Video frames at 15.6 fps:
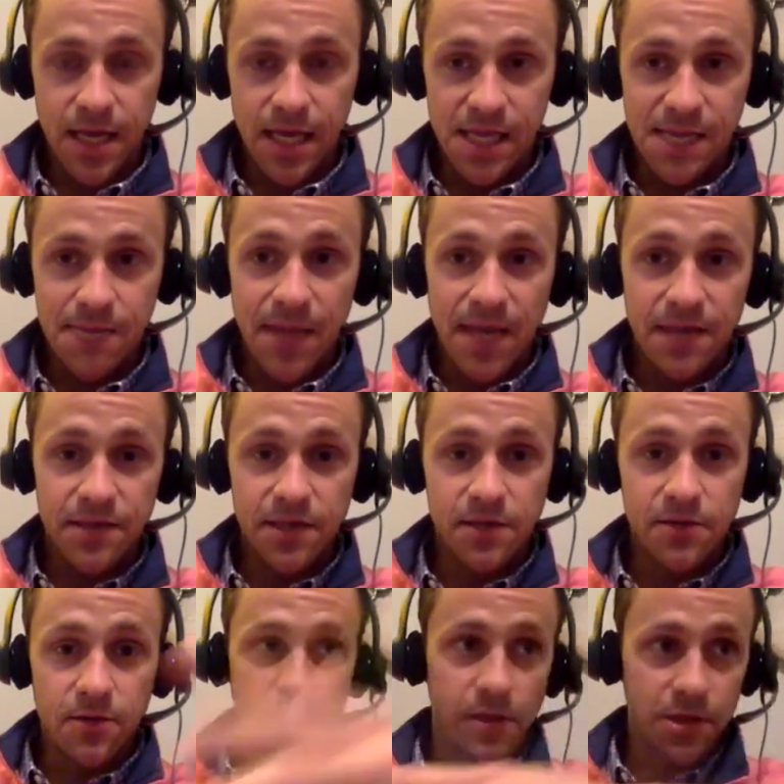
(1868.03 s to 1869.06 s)
And they may see
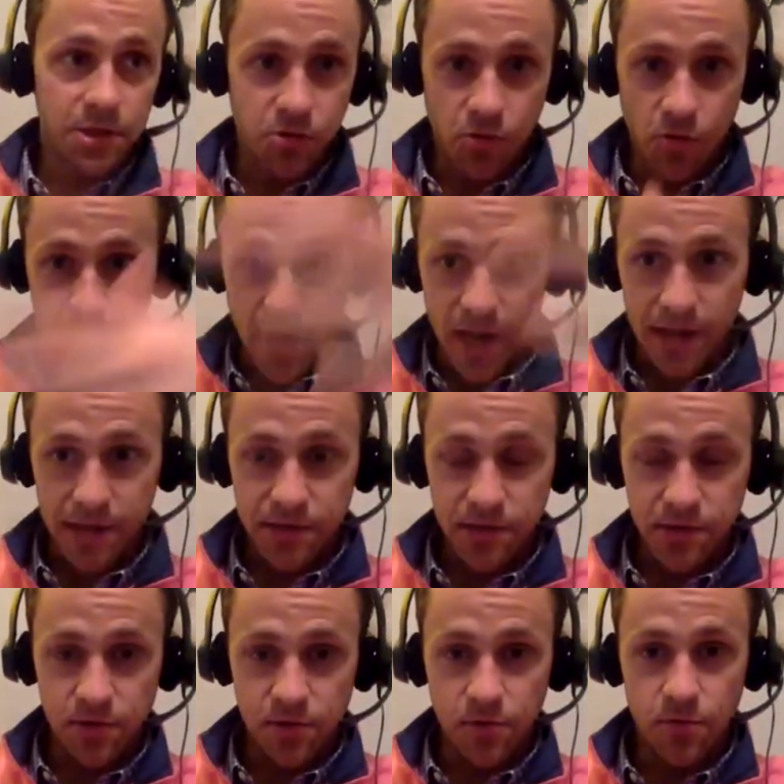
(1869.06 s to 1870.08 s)
their cholesterol rise
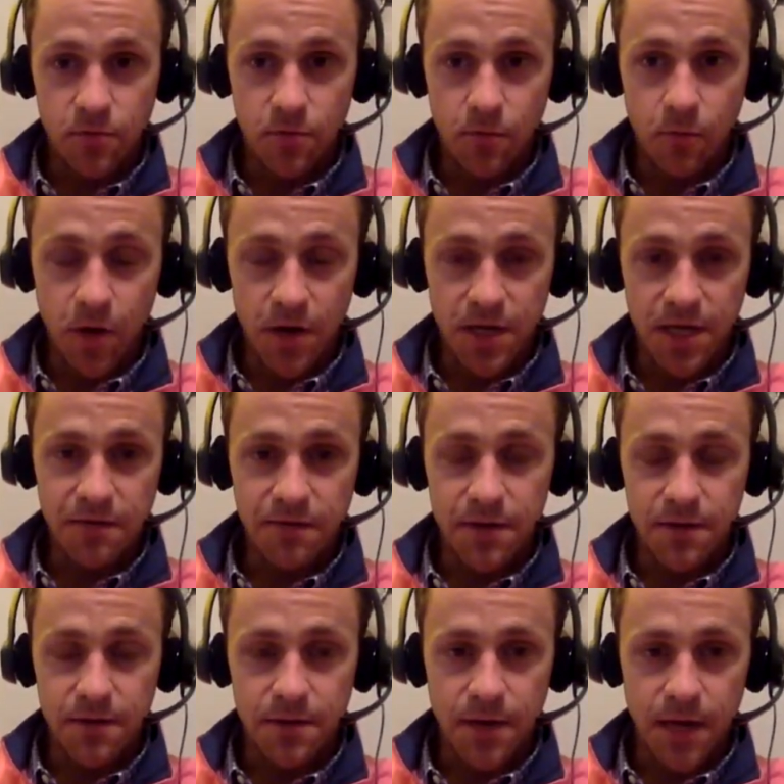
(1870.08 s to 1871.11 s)
to what
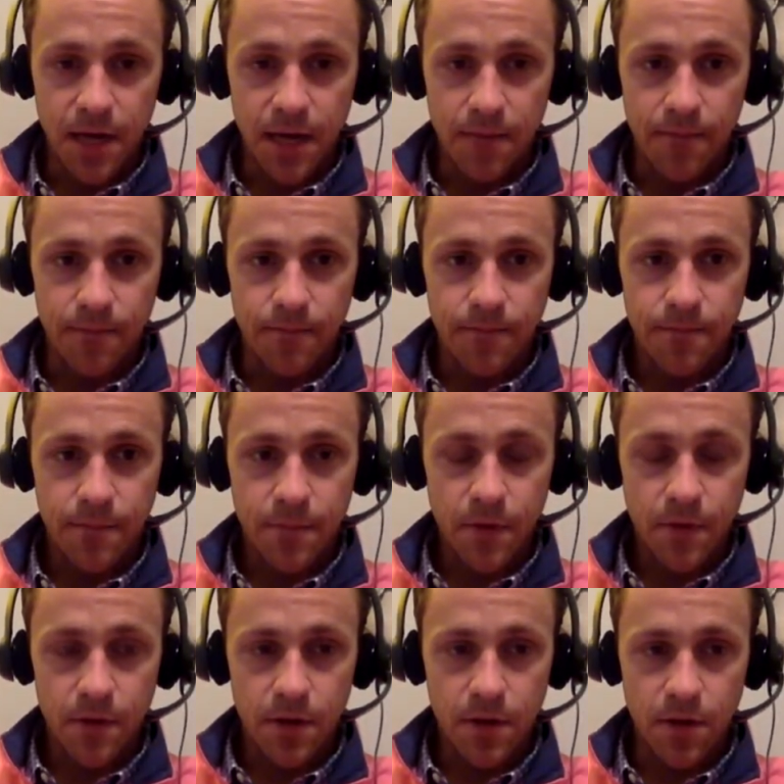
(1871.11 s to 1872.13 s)
even, um,
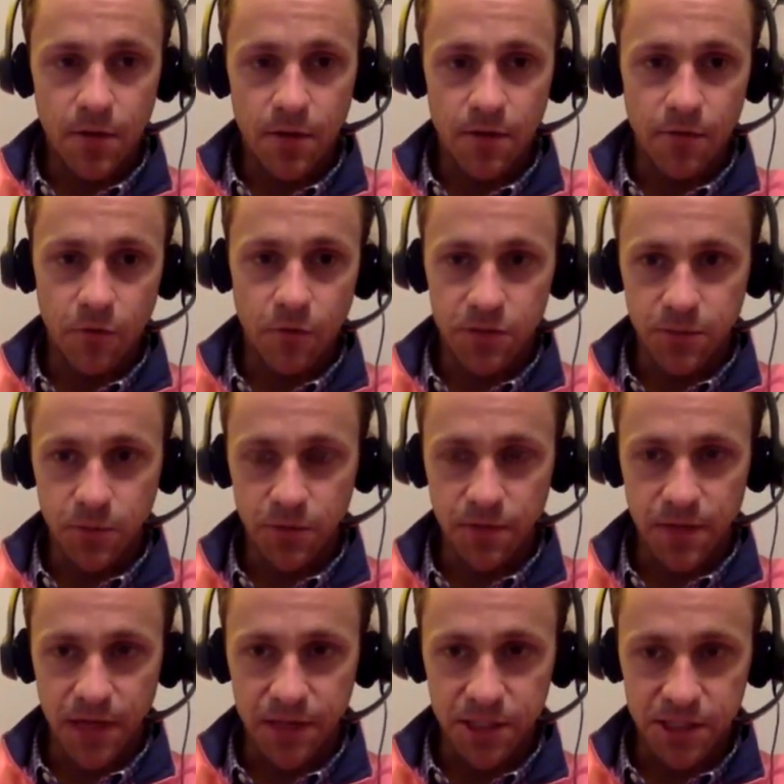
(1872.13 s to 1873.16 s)
you know, the, of course, what
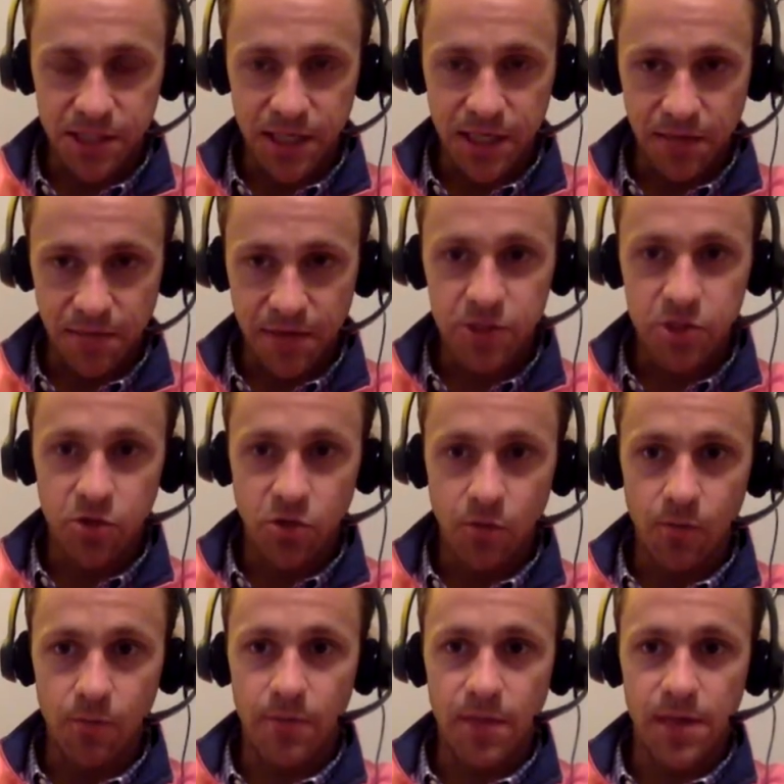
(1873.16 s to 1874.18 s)
not just the
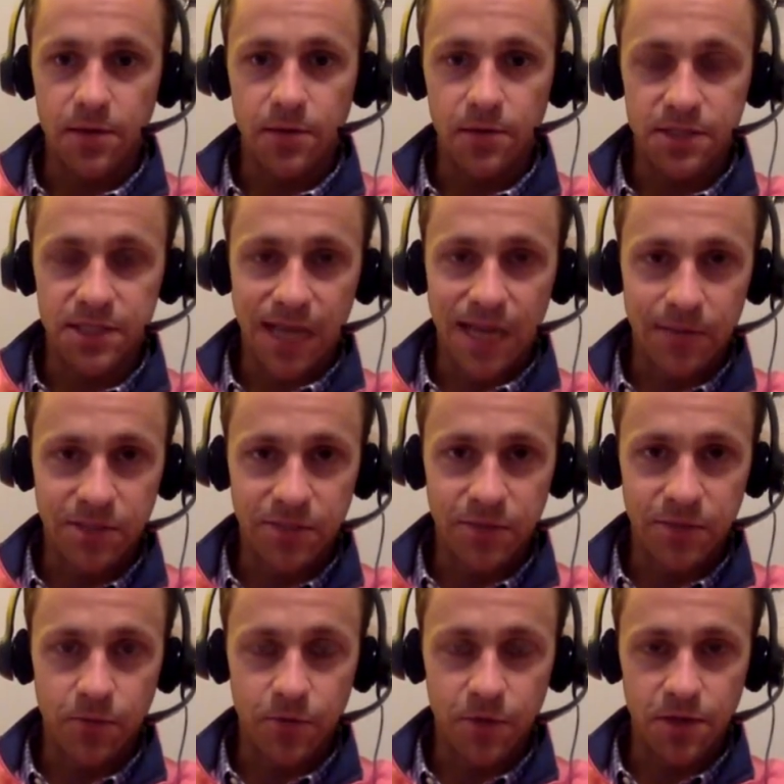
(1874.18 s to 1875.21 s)
conventional medical
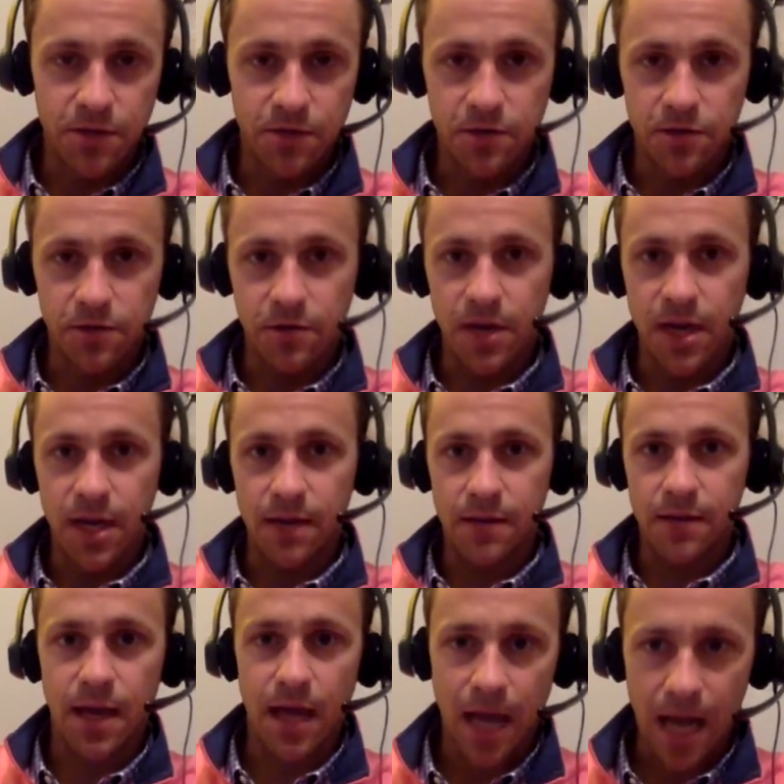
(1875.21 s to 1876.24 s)
establishment would consider a,
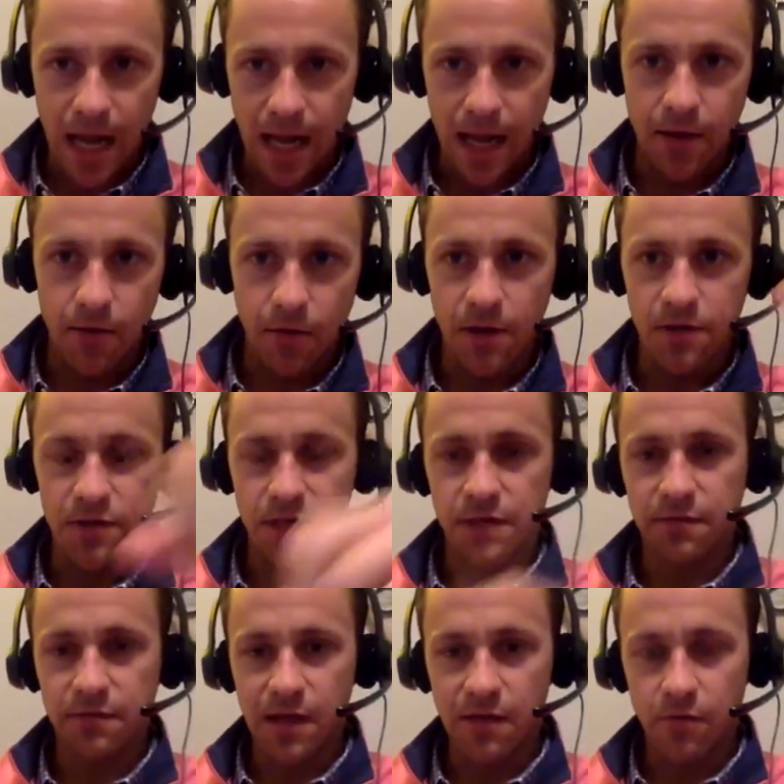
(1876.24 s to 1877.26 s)
a high or
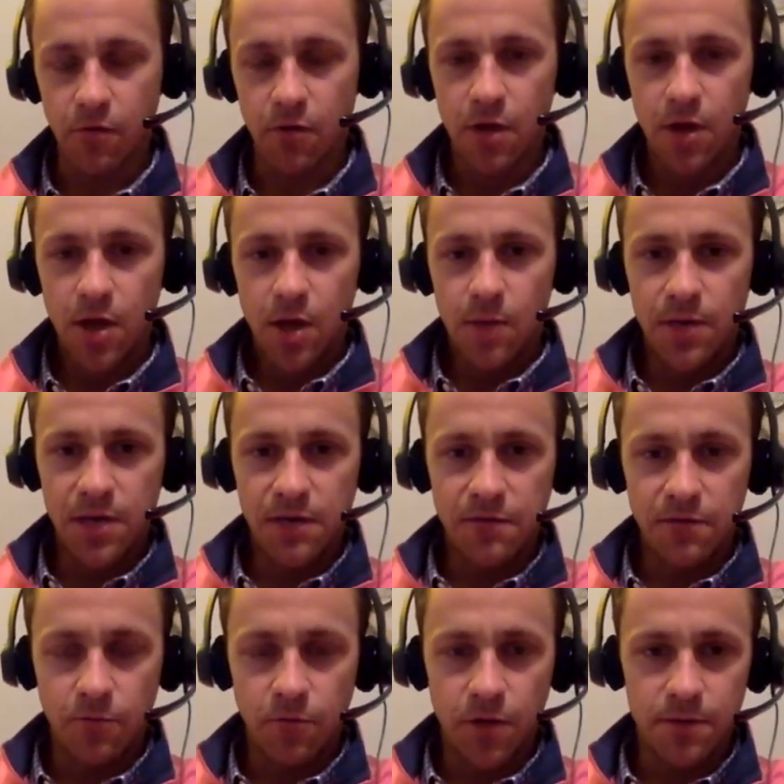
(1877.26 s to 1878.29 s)
unsafe level, but
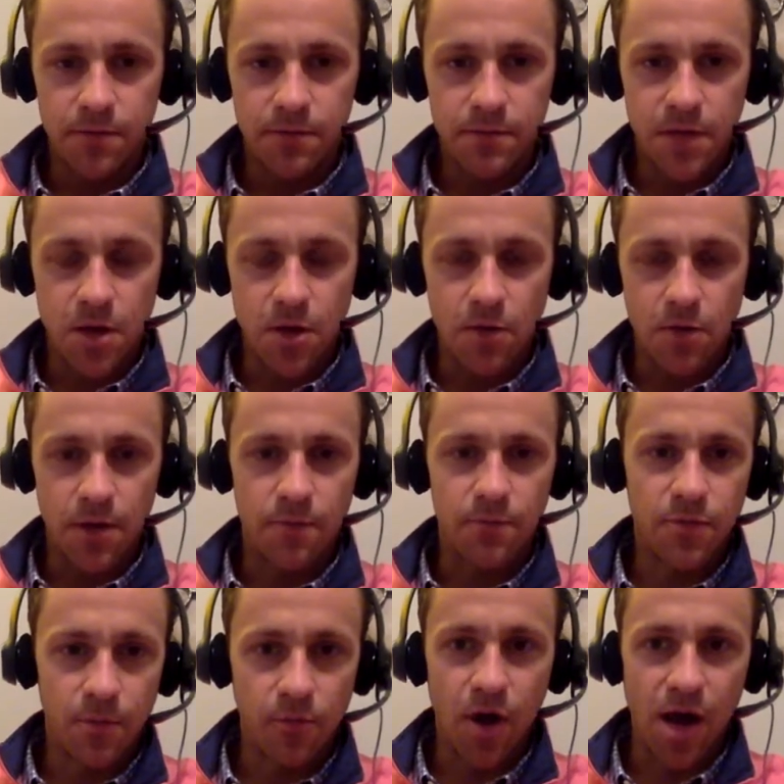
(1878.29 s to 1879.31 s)
even what, you know, the,
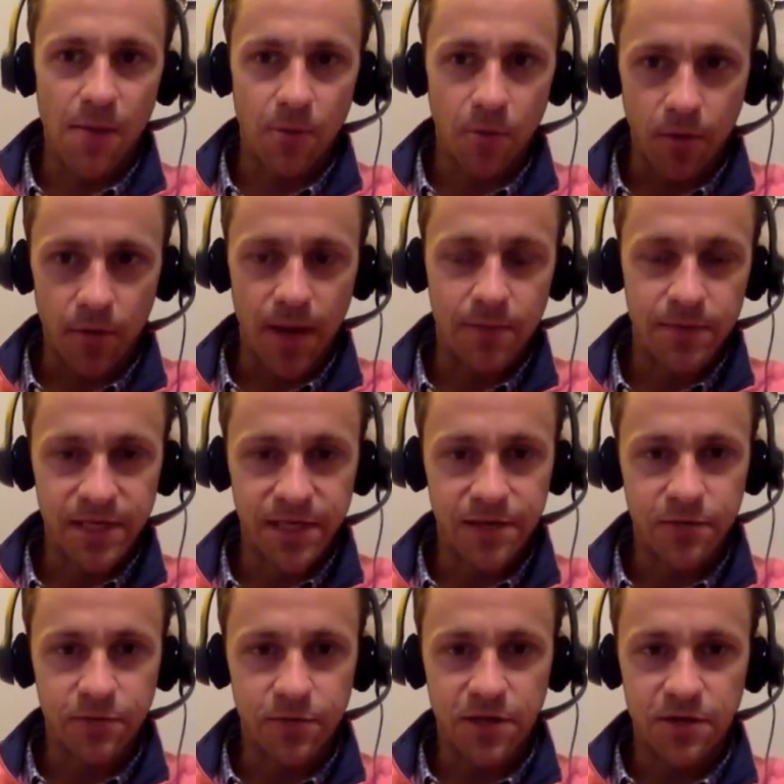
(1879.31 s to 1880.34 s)
the primal M
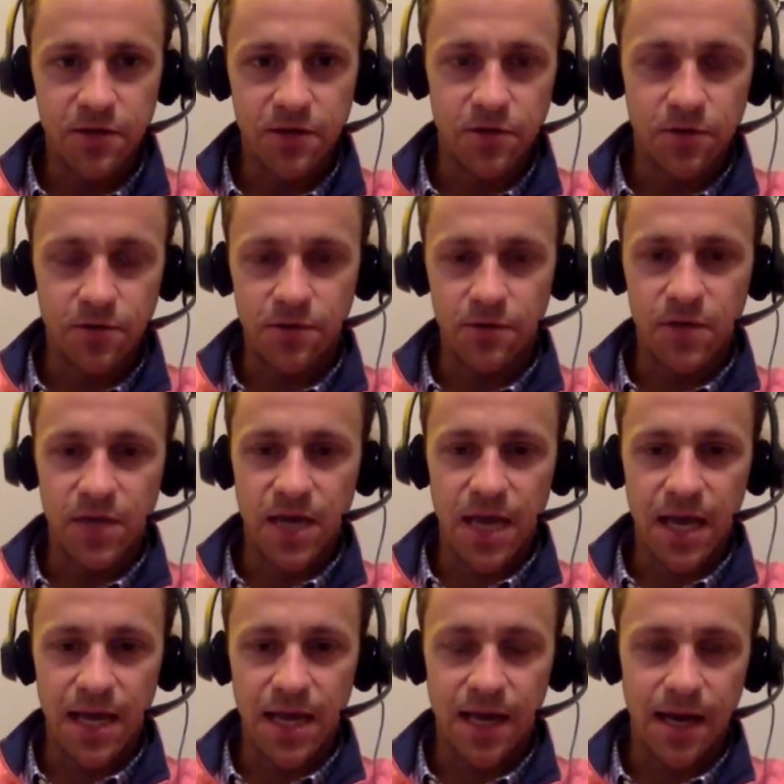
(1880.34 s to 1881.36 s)
Ds would consider to be
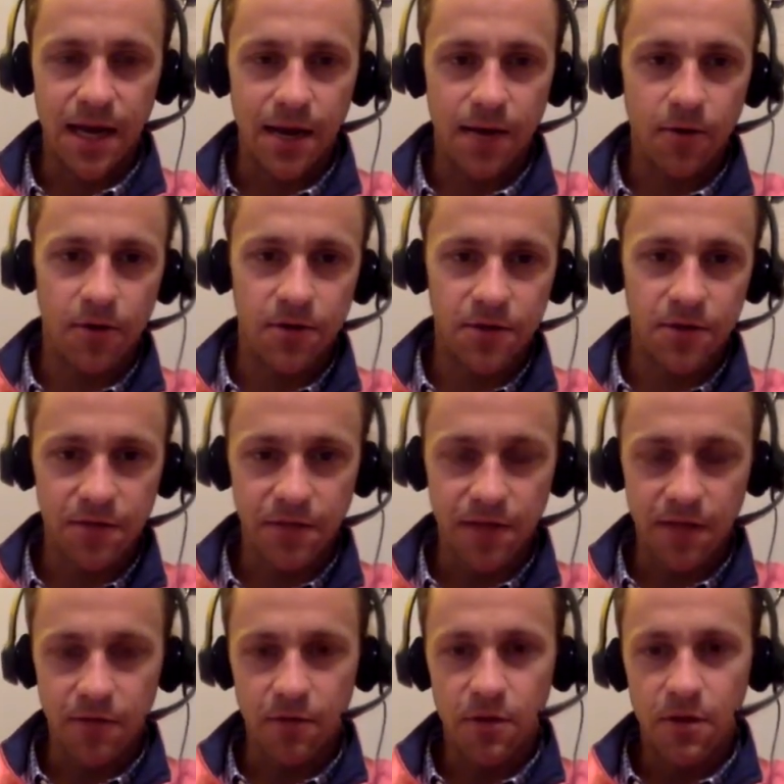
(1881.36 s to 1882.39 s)
a high or unsafe level.